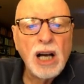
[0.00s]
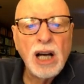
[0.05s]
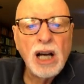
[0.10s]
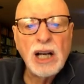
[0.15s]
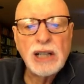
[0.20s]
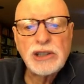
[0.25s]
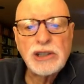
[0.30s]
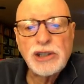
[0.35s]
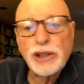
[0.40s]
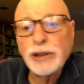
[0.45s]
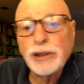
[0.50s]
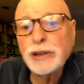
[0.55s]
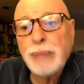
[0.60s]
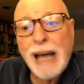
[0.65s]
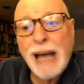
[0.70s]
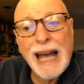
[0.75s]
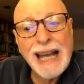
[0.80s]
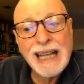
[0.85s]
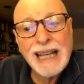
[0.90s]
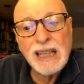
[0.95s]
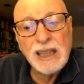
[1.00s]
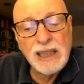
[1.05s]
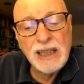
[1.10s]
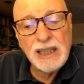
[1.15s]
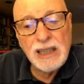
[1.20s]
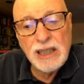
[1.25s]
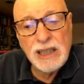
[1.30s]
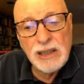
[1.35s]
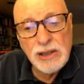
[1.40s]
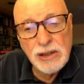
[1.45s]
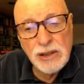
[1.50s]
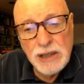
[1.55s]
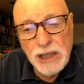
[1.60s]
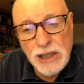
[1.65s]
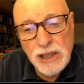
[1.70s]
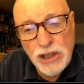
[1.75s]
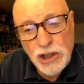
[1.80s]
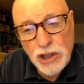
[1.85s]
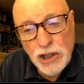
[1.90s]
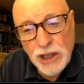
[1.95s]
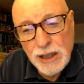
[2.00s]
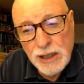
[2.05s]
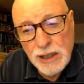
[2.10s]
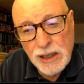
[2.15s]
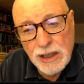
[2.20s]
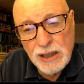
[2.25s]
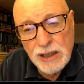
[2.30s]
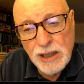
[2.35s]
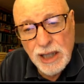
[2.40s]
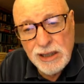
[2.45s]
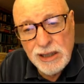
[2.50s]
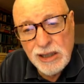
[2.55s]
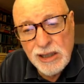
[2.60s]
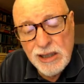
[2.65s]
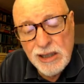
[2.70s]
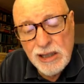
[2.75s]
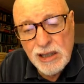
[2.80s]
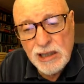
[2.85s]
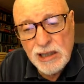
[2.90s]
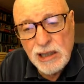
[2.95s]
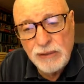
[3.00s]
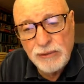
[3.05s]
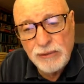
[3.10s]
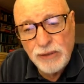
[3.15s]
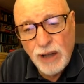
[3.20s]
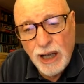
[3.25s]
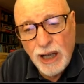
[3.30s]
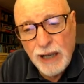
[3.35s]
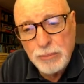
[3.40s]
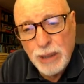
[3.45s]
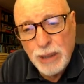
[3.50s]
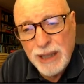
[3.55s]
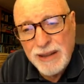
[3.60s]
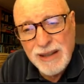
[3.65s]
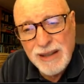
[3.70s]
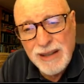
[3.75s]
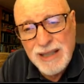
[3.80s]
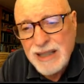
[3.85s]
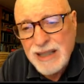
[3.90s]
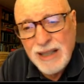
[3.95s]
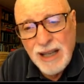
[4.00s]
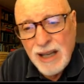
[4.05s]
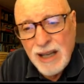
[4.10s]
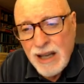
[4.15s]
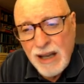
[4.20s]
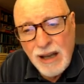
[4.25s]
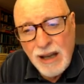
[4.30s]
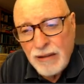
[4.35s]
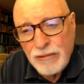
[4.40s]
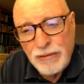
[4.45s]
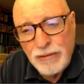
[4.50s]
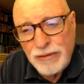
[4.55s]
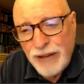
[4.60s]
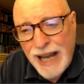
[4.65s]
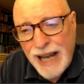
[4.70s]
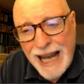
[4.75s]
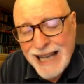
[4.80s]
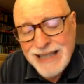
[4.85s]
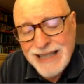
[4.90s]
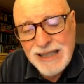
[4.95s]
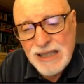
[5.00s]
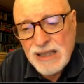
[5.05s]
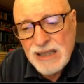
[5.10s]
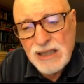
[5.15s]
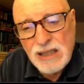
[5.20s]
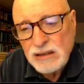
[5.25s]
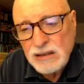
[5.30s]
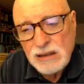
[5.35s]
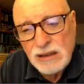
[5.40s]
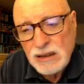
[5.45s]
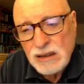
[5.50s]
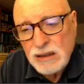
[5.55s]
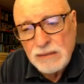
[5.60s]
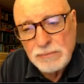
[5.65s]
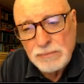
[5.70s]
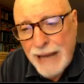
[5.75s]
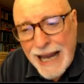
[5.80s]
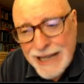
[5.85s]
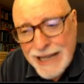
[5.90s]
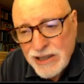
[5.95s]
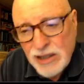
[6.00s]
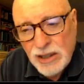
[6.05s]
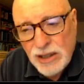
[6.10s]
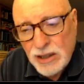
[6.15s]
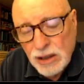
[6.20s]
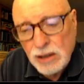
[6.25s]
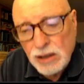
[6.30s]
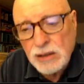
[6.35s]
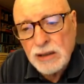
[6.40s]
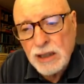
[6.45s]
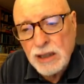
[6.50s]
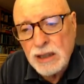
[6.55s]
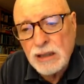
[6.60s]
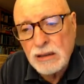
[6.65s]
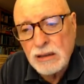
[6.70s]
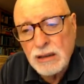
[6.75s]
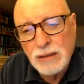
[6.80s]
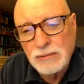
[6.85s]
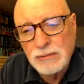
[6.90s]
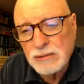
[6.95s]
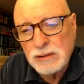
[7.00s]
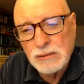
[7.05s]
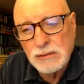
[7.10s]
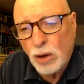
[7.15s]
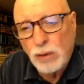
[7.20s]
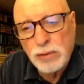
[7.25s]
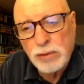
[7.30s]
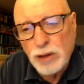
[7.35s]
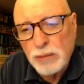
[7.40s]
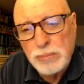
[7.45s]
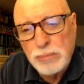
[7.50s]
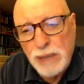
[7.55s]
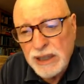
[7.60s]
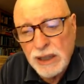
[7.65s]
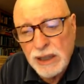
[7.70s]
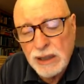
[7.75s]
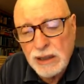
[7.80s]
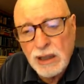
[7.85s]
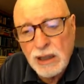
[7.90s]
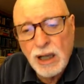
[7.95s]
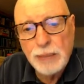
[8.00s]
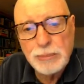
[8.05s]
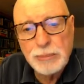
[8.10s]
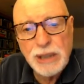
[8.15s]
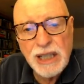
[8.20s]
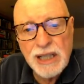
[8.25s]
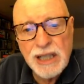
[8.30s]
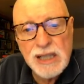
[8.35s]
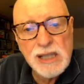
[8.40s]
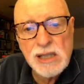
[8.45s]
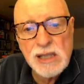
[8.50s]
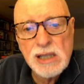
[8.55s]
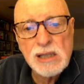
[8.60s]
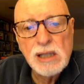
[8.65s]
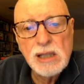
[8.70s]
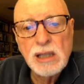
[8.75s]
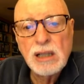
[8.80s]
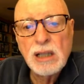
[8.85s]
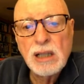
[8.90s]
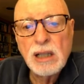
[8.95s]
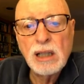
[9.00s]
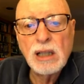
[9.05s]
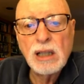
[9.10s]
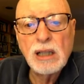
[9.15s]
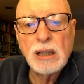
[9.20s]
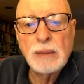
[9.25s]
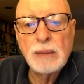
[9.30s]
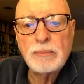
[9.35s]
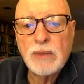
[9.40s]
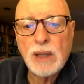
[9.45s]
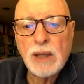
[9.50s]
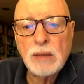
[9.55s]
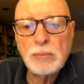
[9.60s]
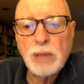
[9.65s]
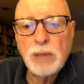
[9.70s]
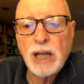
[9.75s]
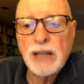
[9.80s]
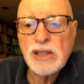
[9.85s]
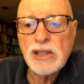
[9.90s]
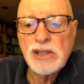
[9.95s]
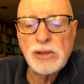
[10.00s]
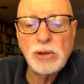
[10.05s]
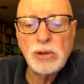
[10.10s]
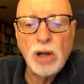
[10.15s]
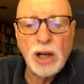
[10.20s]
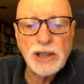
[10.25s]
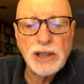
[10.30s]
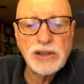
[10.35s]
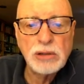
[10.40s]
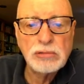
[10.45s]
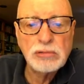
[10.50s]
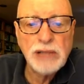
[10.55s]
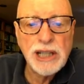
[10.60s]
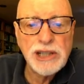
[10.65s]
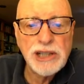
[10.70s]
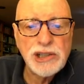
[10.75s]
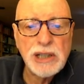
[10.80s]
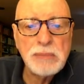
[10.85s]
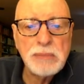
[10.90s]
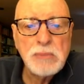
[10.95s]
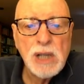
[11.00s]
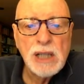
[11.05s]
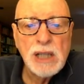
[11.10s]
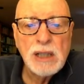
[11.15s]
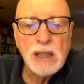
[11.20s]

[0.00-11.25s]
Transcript: Uh, turned back in Indonesia in 1965 by this vast massacre that uh, over a million communists um, by the Suharto regime.